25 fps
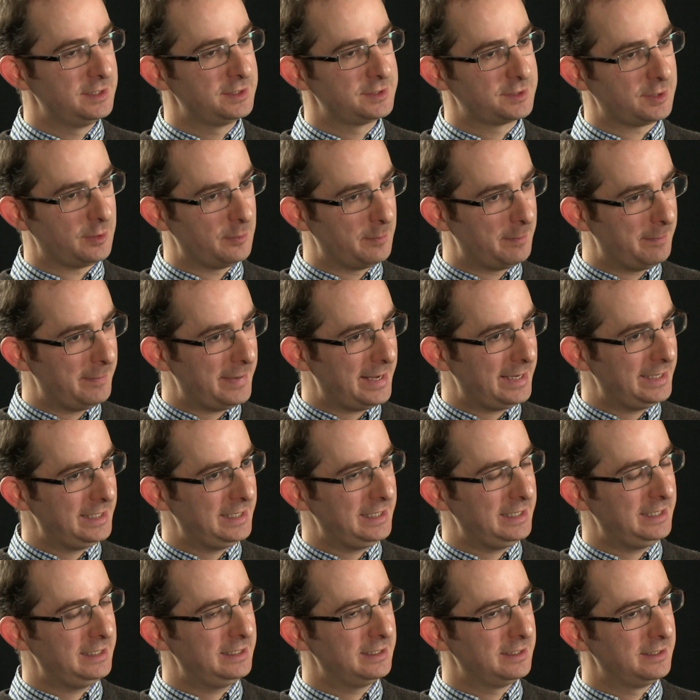So
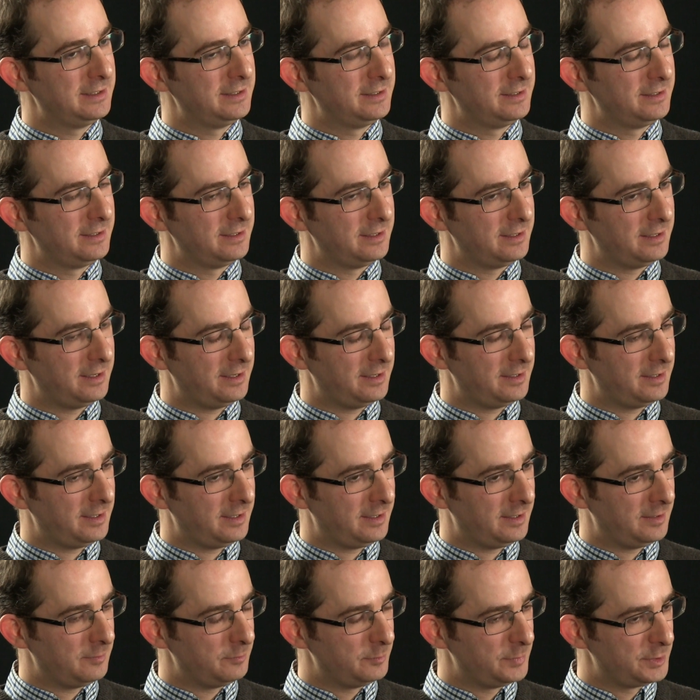many
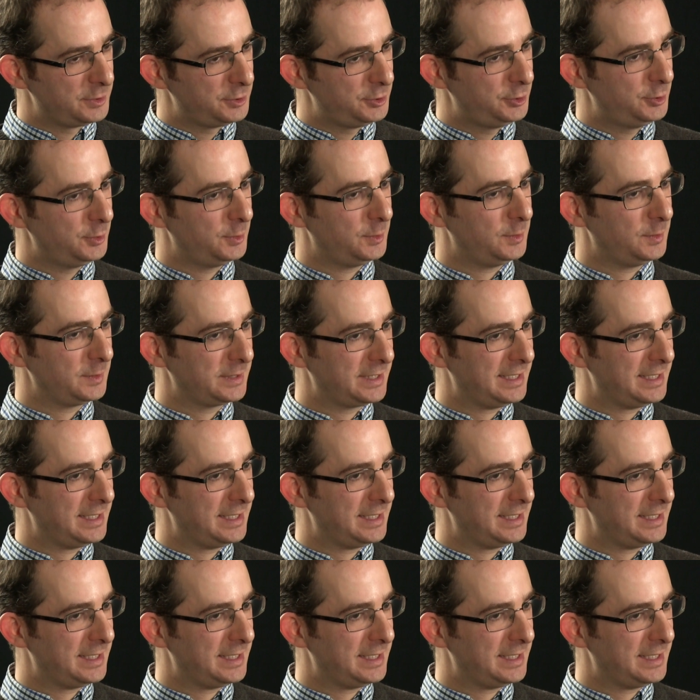mature